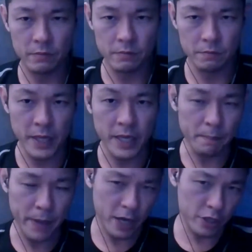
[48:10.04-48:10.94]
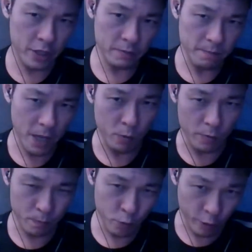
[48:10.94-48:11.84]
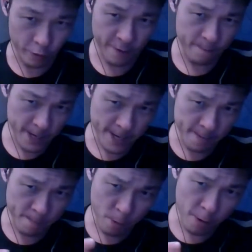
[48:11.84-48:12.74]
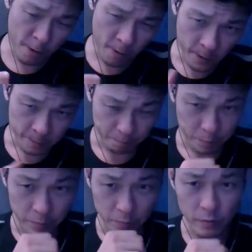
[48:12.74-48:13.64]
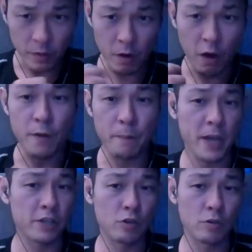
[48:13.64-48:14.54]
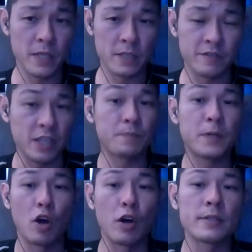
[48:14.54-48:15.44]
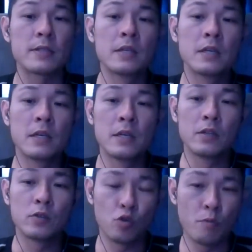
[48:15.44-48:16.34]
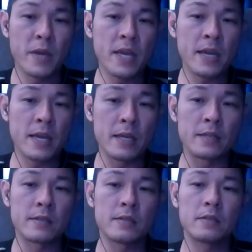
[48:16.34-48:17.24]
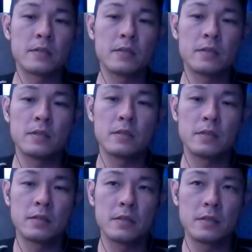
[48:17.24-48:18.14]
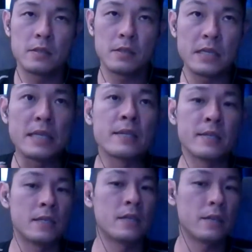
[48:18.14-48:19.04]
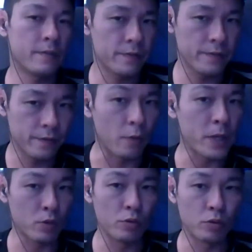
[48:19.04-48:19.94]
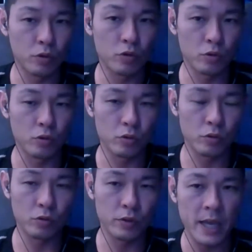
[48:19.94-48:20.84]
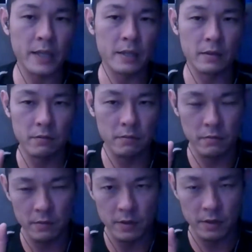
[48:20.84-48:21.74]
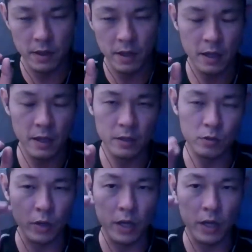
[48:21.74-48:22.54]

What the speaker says: being a passion, I would put Krav Maga more of a passion to myself, just because to me it's easy for me to get it to